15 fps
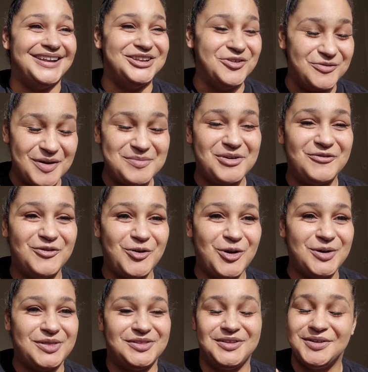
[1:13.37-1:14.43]
November
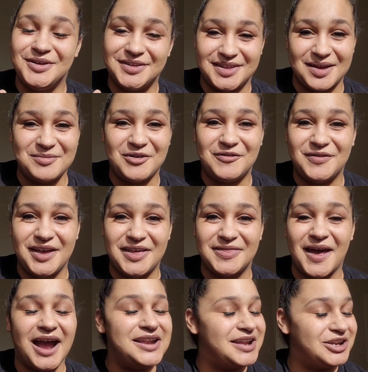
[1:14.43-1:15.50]
4th to December
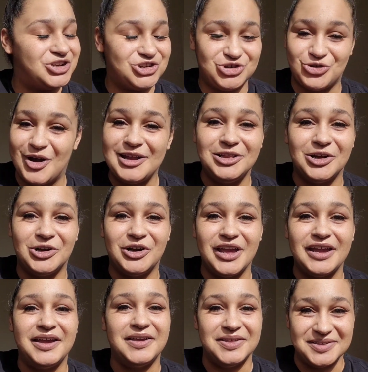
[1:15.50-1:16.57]
5th, I did straight
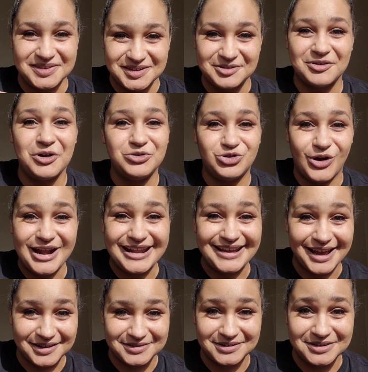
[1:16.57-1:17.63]
learning, zero
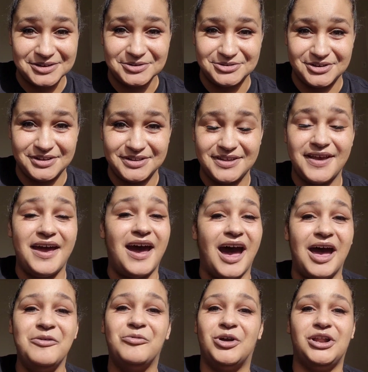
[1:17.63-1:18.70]
trading executions.
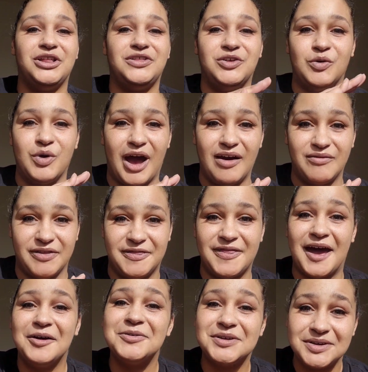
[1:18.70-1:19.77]
I wanted to have a
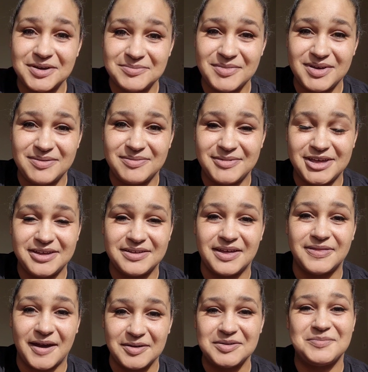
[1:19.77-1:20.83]
thousand commitment,
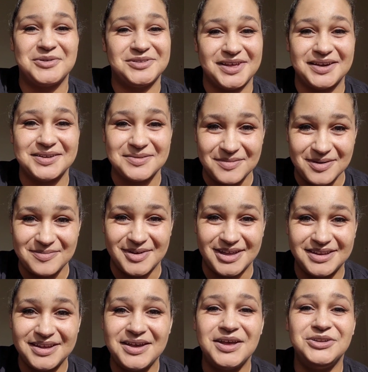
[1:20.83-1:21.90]
a thousand percent
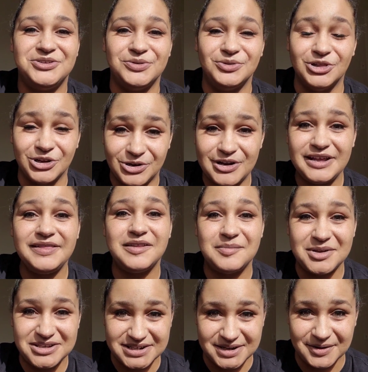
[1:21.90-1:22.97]
commitment to learning the
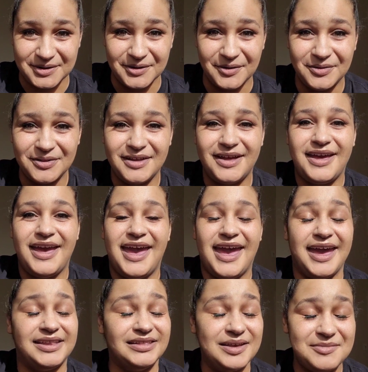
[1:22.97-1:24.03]
material.
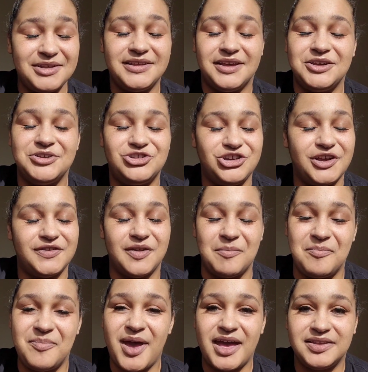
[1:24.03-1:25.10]
And let me tell you, she has the
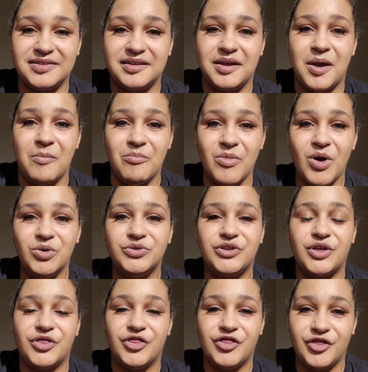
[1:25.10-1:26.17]
best, most
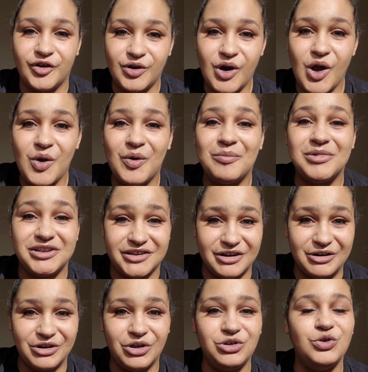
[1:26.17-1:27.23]
thorough
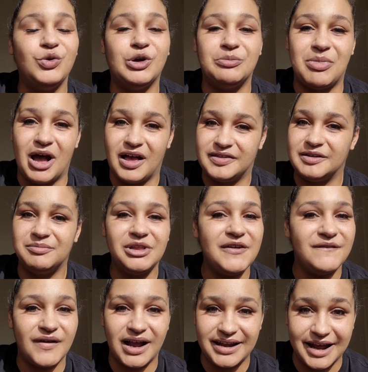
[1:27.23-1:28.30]
material you could possibly
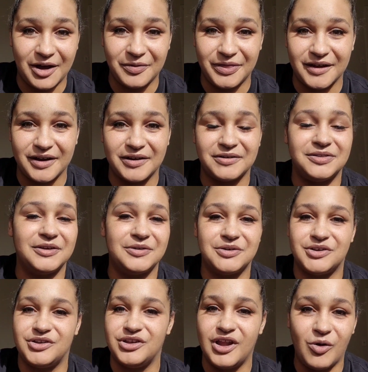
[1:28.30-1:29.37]
find out there. There
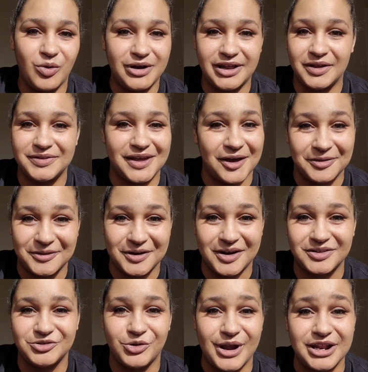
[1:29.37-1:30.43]
is no one else out there
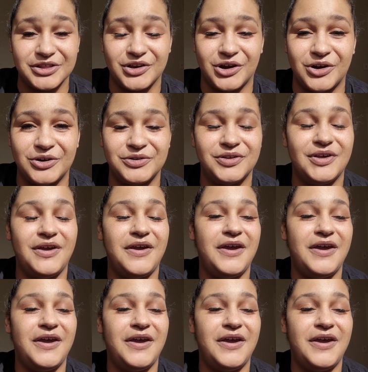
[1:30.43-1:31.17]
as great as hers.